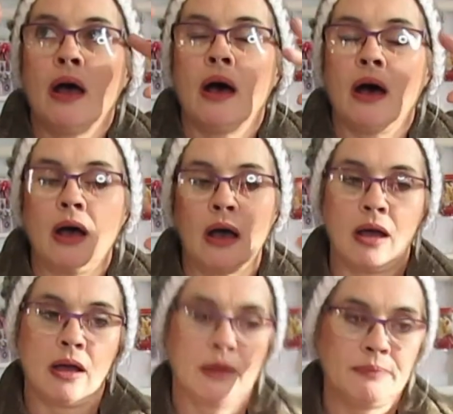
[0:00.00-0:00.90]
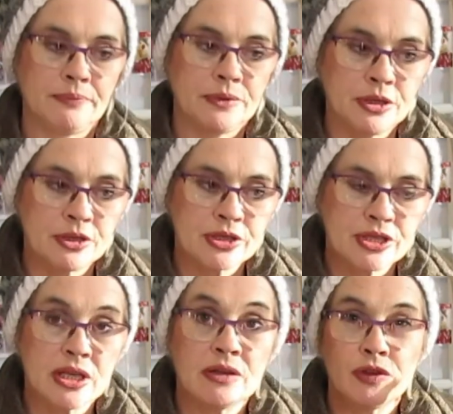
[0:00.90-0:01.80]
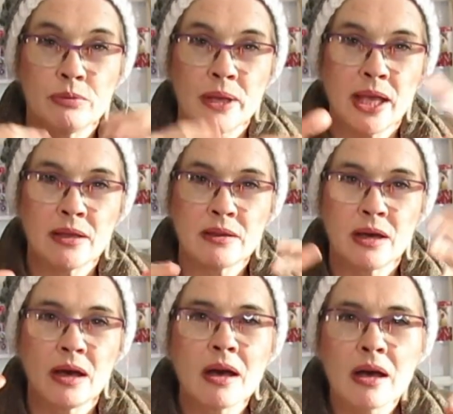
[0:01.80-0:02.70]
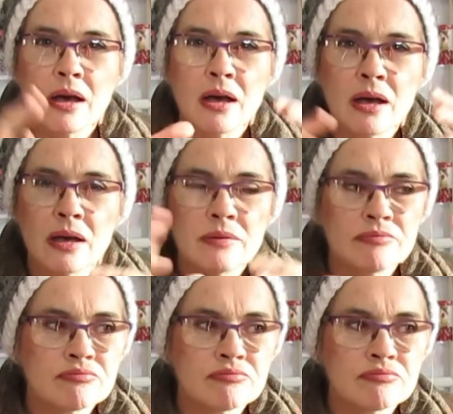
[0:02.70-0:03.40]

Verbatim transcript: um, New Year's Eve, you make the,